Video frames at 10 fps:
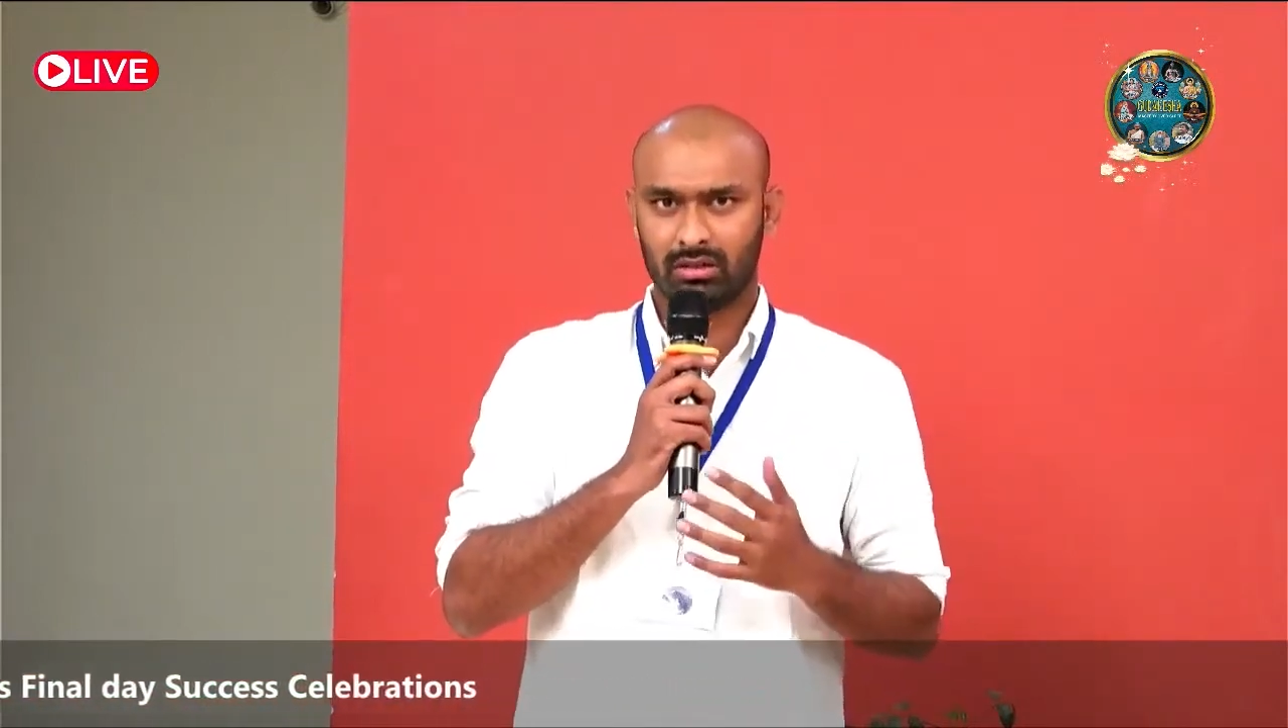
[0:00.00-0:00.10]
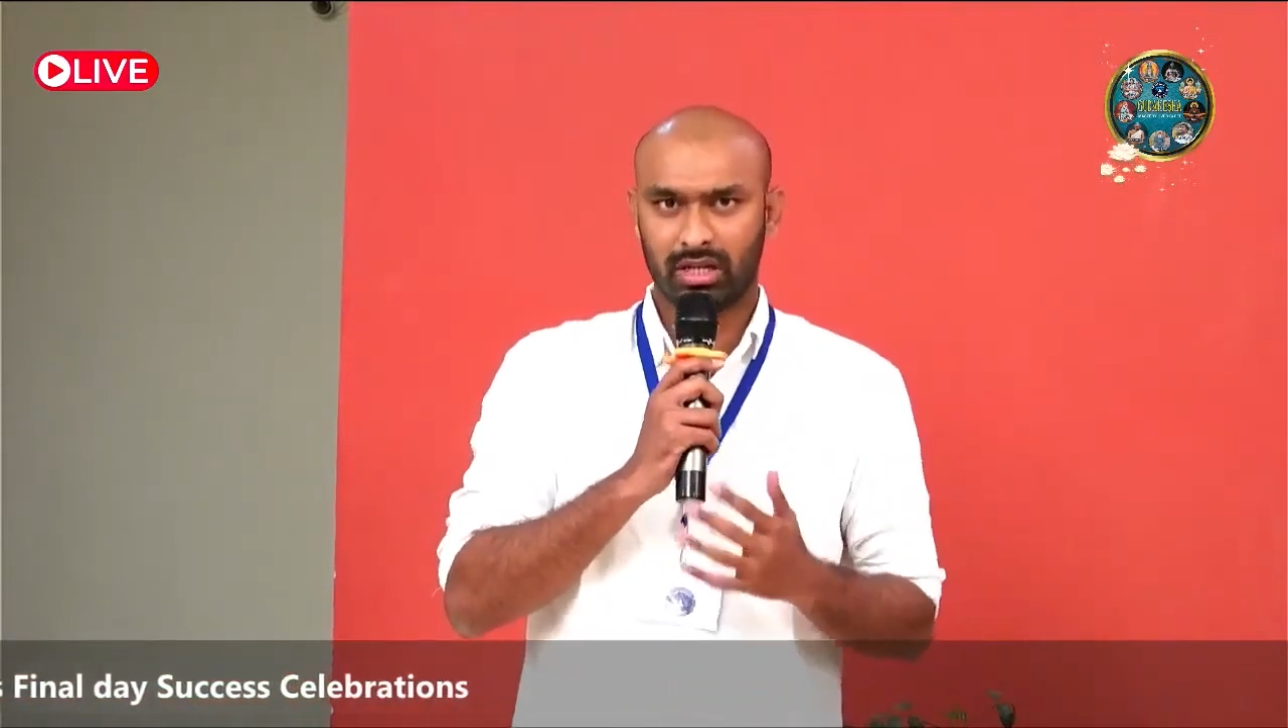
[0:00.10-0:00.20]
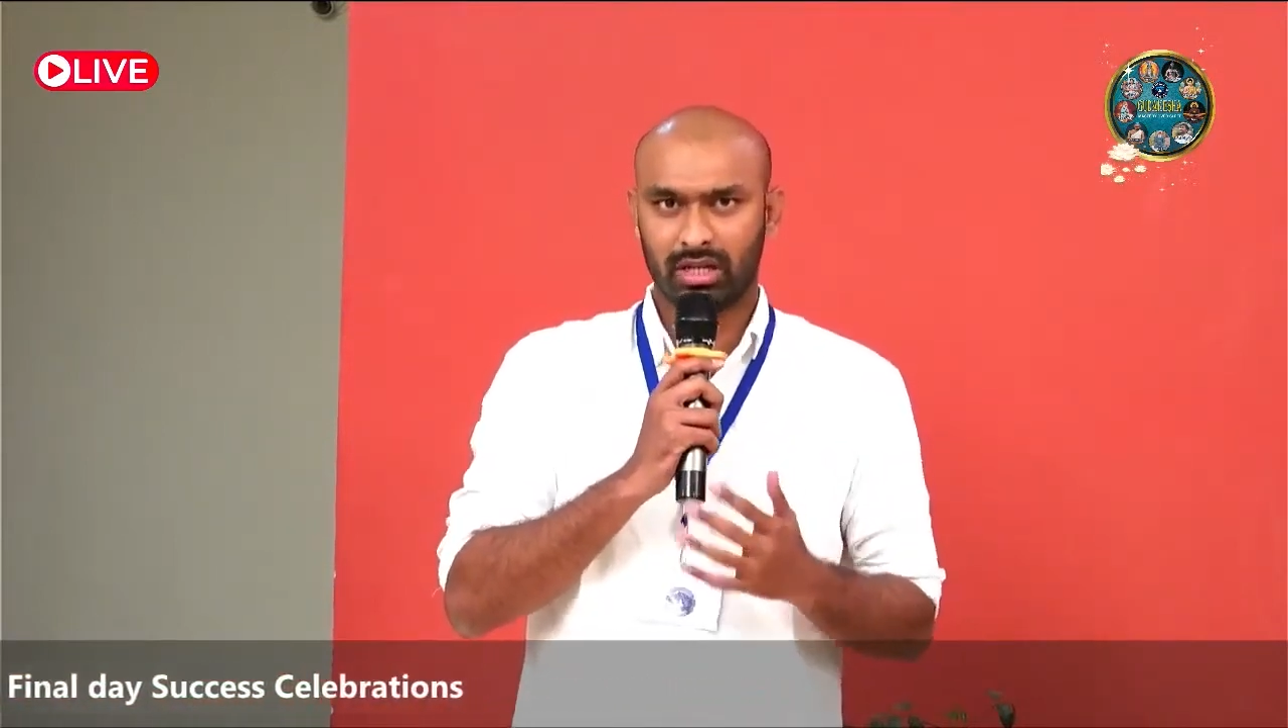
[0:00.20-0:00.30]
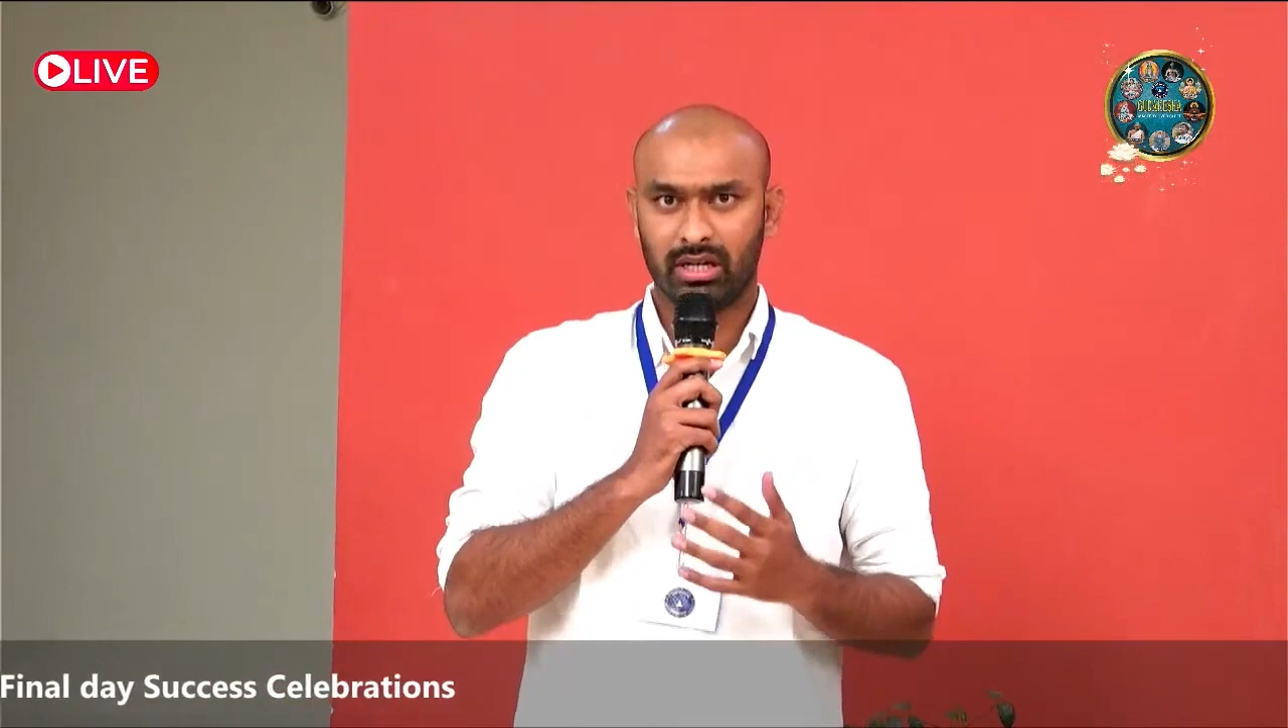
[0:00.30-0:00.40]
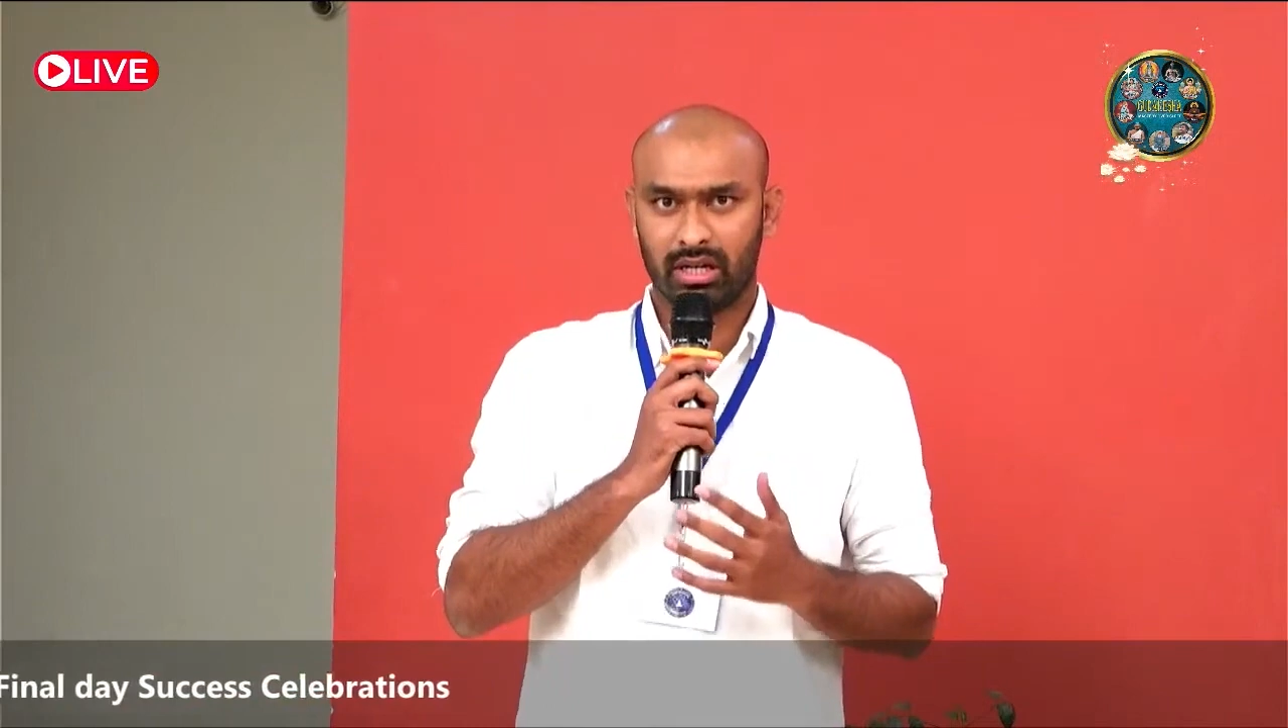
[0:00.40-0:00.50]

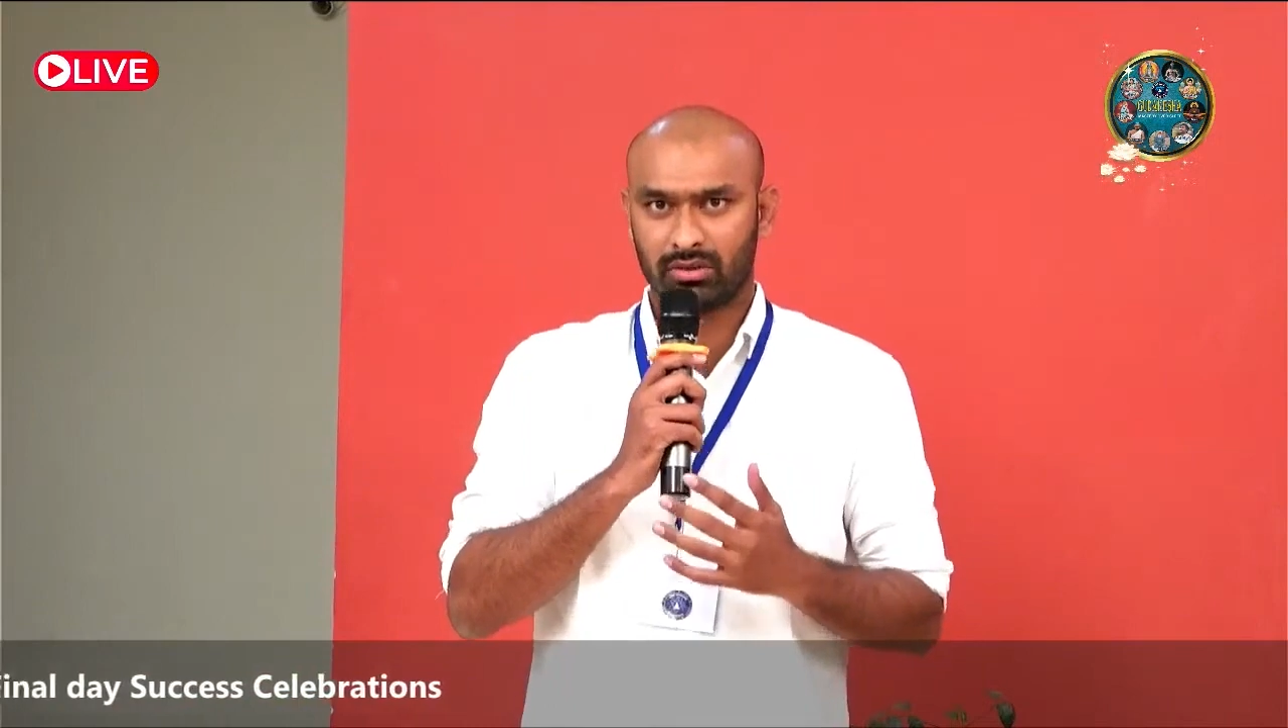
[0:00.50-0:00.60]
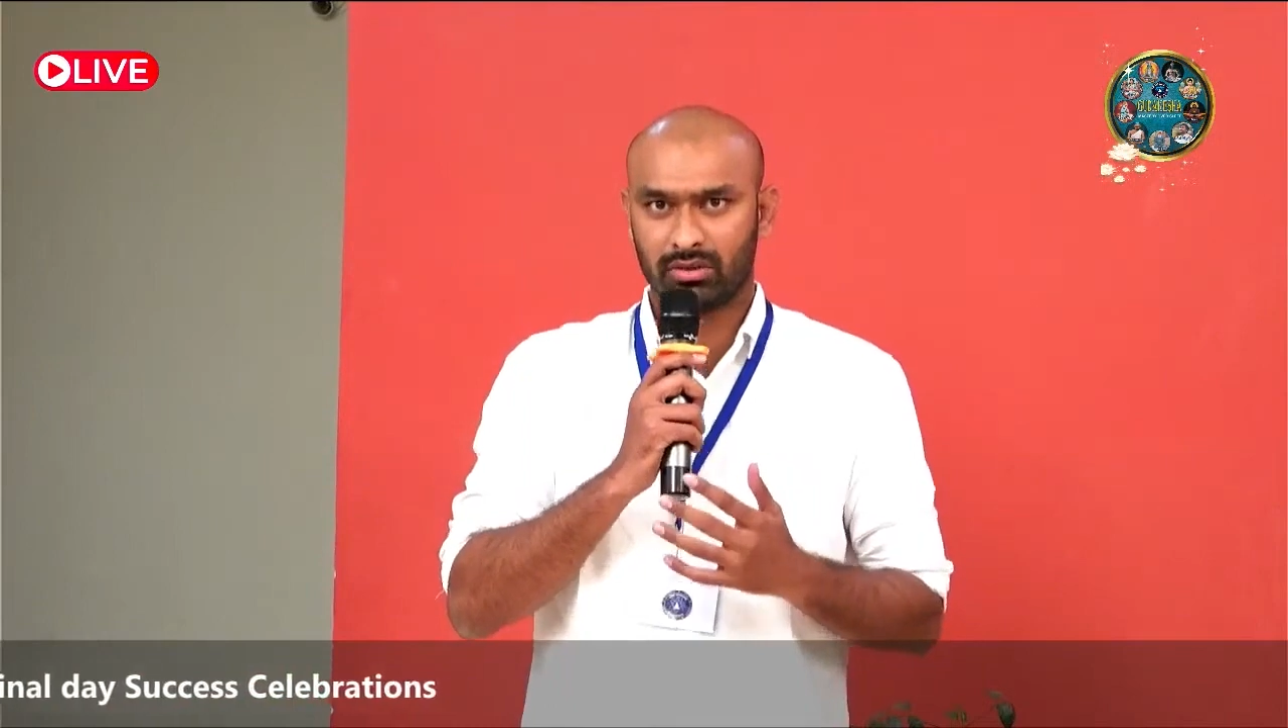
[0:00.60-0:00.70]
10 days